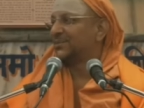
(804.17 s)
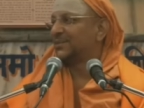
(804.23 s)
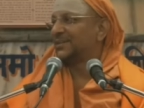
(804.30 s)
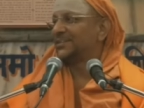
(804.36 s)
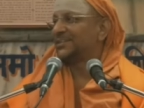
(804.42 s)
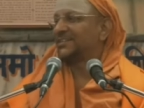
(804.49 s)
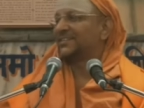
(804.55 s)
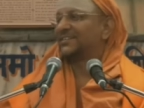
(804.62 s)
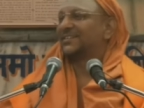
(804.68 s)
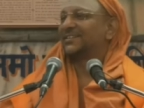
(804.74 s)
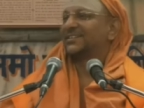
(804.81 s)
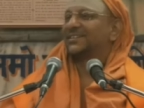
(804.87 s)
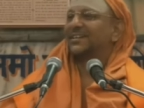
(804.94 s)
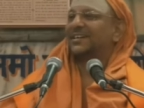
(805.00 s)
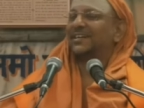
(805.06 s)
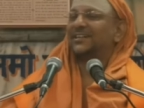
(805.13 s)
But
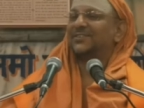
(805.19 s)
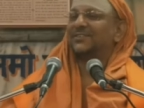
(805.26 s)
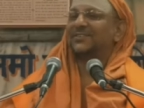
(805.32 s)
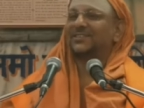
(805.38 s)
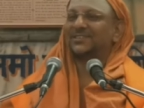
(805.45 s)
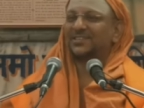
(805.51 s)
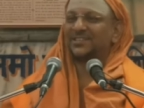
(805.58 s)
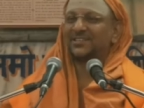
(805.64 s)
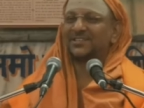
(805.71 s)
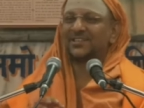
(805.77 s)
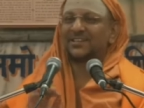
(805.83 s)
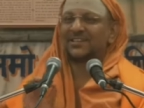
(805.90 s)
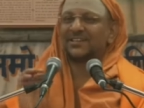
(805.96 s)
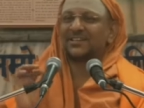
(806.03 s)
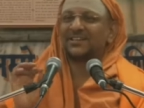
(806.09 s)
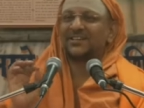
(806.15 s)
it was just
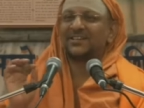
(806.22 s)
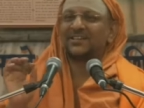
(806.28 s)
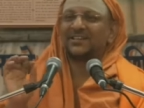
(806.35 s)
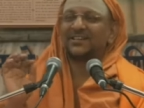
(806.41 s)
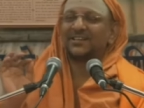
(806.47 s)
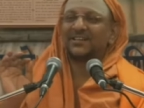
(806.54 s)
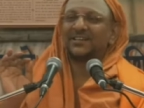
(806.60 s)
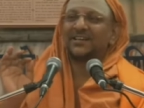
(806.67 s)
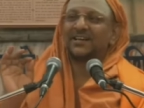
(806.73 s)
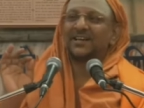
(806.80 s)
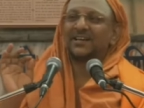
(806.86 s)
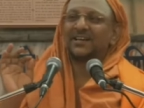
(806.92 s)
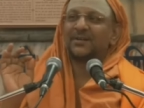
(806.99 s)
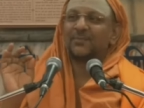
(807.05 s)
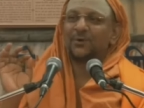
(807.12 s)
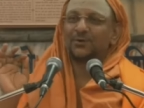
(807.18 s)
a
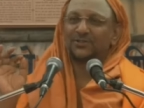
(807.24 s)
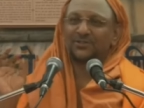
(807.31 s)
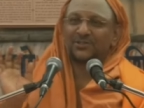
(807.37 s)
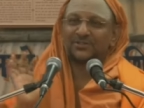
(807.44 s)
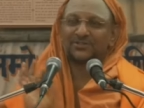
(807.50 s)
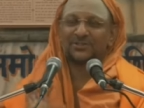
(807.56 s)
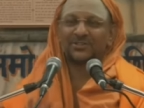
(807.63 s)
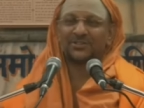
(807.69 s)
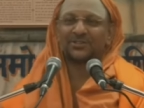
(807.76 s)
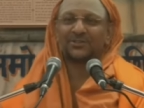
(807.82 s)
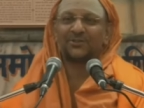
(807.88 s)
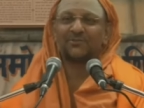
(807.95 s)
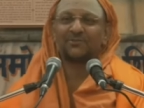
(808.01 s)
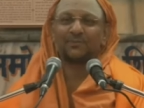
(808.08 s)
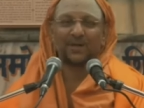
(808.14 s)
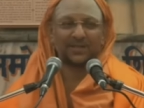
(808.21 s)

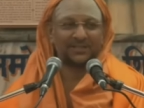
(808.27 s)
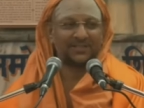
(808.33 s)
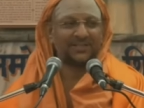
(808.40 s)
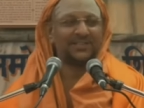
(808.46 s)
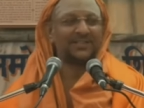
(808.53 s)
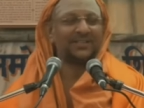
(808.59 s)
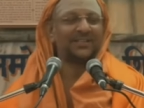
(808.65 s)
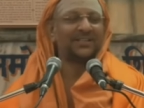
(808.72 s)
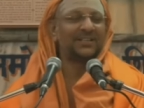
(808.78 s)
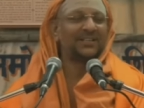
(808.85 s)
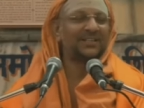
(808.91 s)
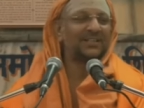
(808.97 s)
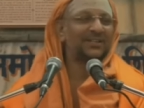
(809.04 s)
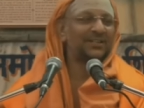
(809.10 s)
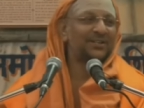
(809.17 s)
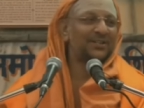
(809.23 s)
demonstration of bhakti
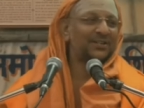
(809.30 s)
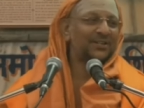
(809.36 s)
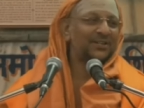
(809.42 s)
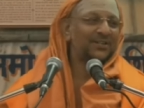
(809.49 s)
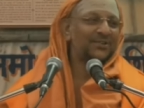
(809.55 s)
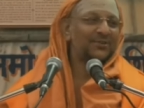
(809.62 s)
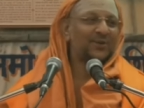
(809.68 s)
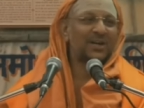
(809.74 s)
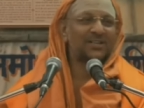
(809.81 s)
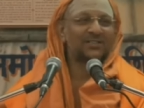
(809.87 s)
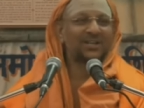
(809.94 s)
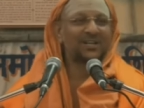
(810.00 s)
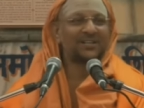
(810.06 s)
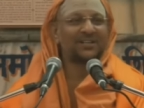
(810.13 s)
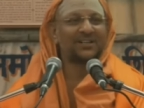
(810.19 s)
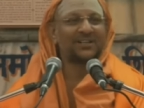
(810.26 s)
to
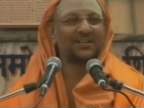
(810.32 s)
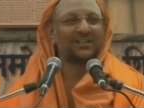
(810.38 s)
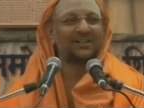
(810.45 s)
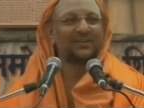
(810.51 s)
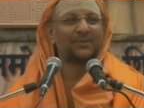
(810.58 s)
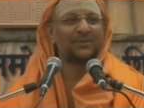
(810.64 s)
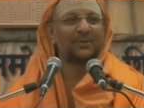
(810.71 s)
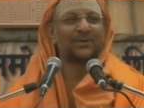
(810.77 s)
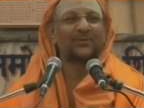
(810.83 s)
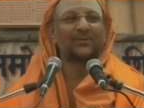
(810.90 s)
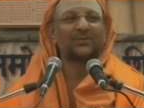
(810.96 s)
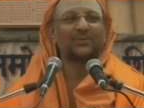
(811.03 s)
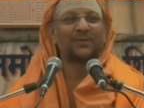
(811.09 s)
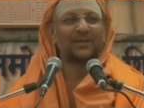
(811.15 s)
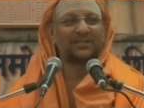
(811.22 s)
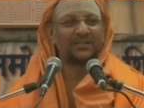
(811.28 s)
Acharya
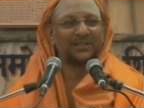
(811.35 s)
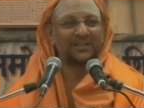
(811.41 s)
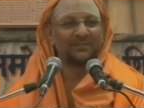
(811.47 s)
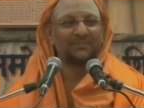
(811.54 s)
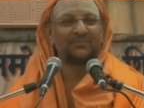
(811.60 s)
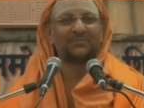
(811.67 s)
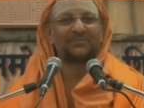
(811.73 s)
Bhagavad Pada